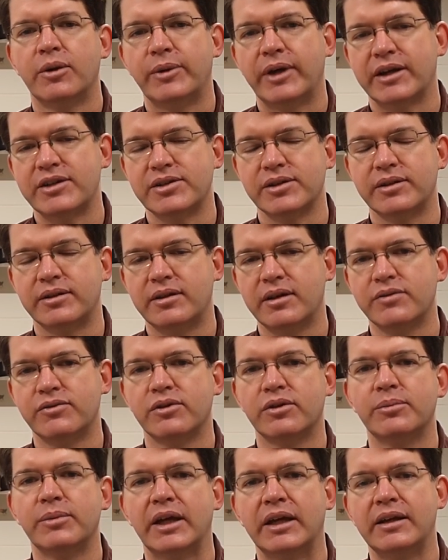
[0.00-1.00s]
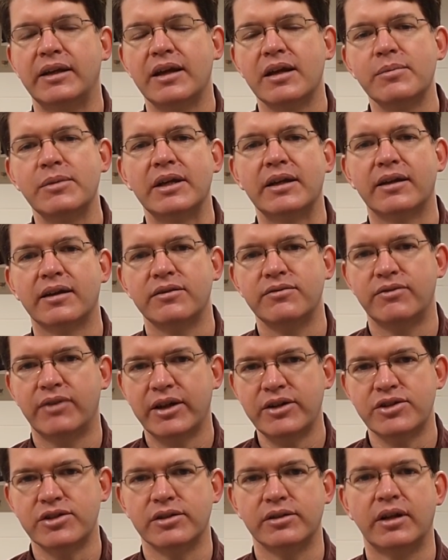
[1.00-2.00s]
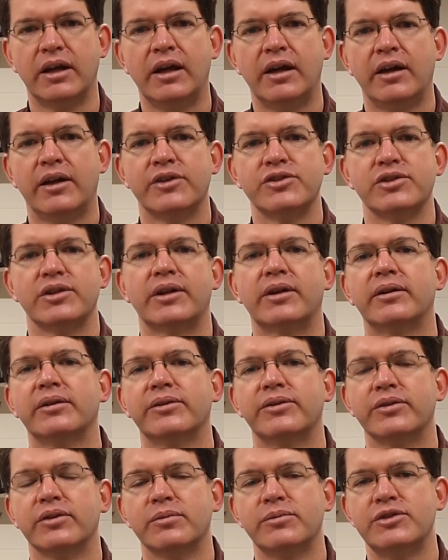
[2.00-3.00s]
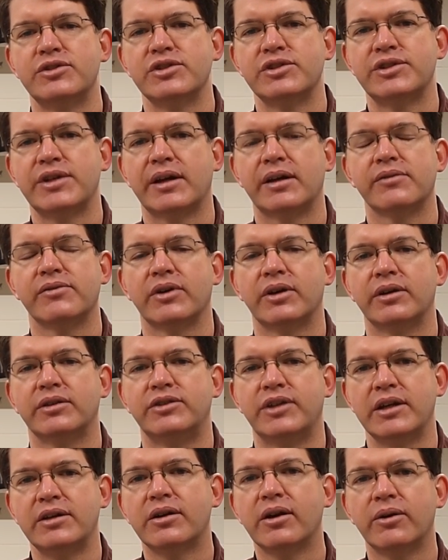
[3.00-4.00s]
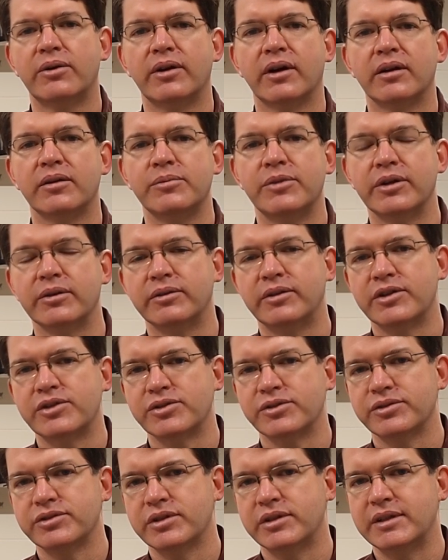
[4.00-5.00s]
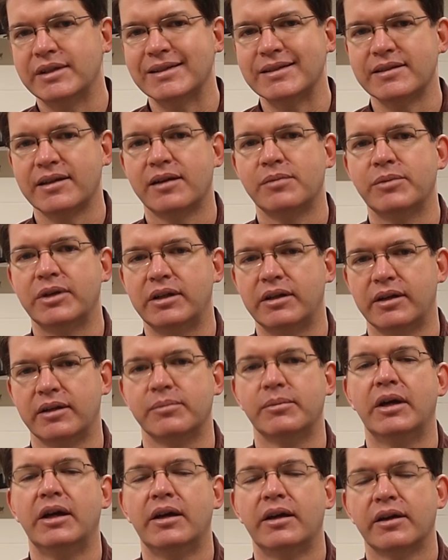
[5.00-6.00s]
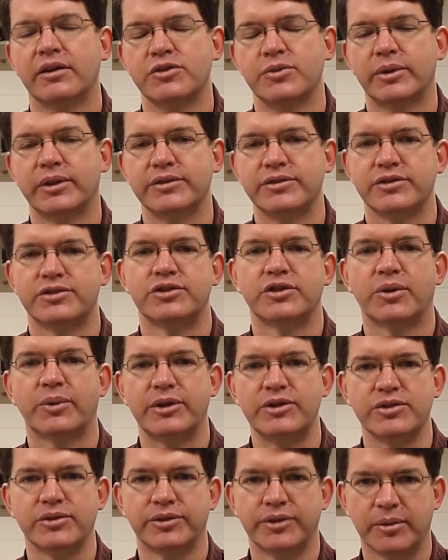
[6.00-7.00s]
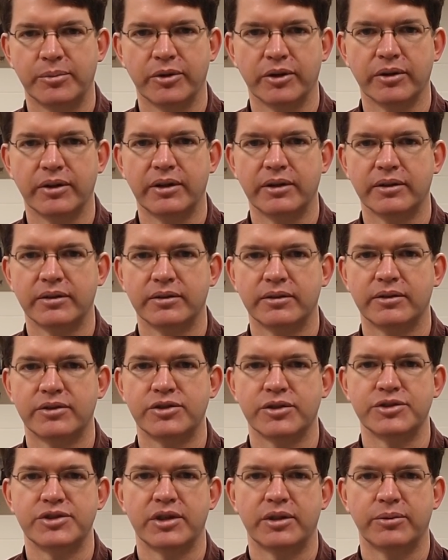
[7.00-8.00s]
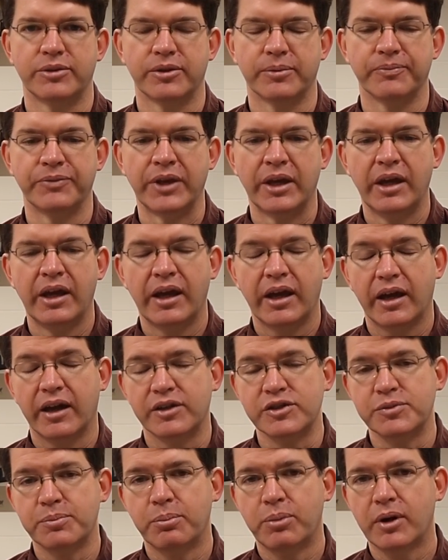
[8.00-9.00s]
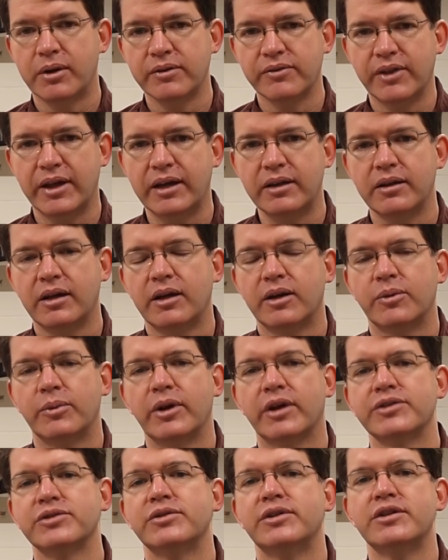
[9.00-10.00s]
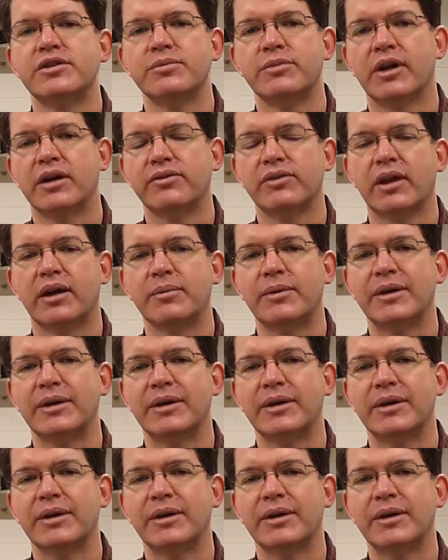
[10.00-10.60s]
we actually give them a naming convention so that all of their images have a date code on them, their initials, and the assignment name, as well as a sequential number associated with them. As part of that, we also teach them an awful lot